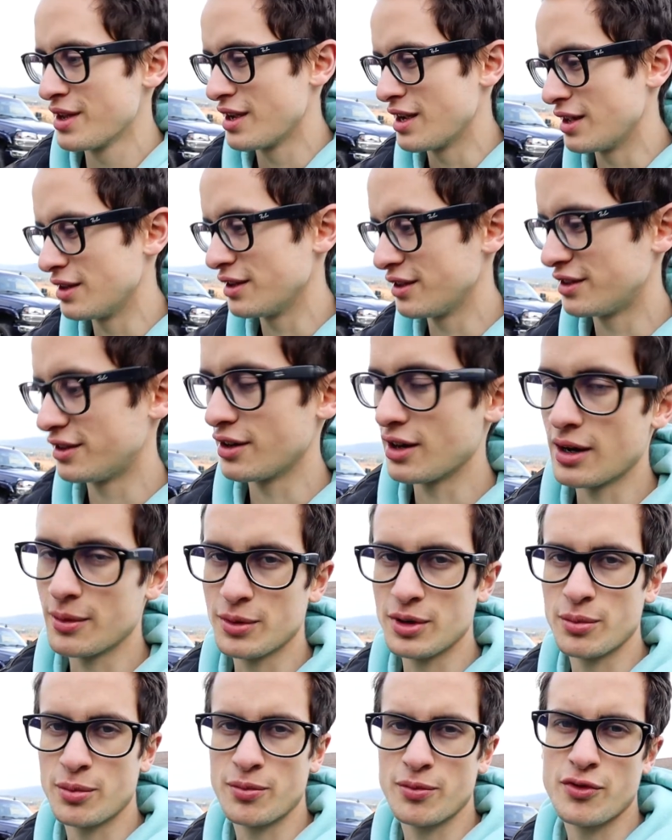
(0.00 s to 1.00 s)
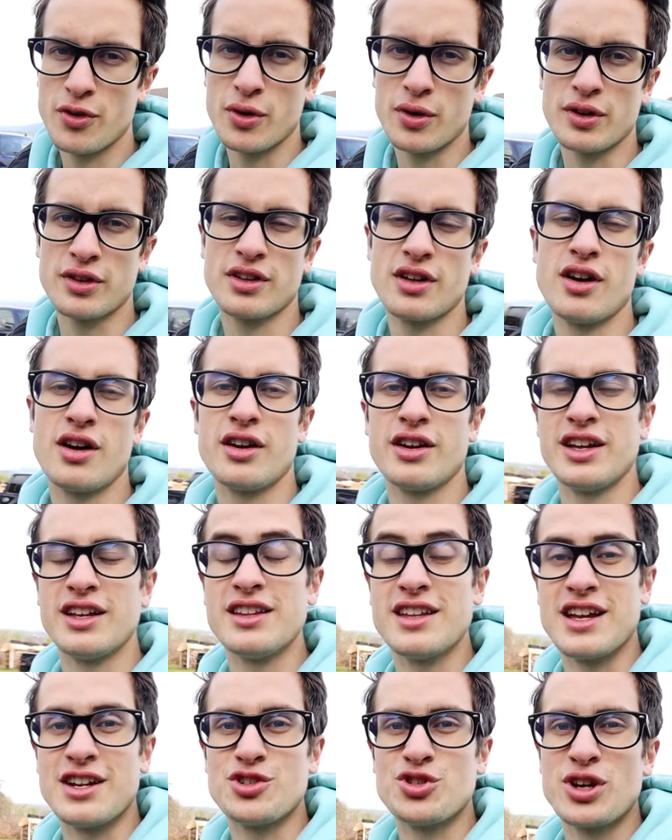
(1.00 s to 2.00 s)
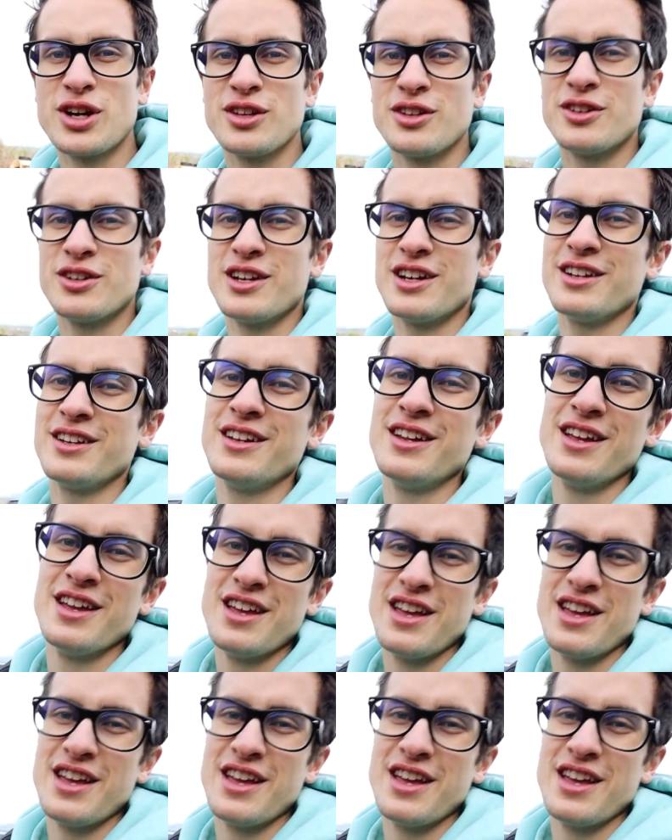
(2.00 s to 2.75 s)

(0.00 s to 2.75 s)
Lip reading: And this year I'm going to focus on getting that trailer done.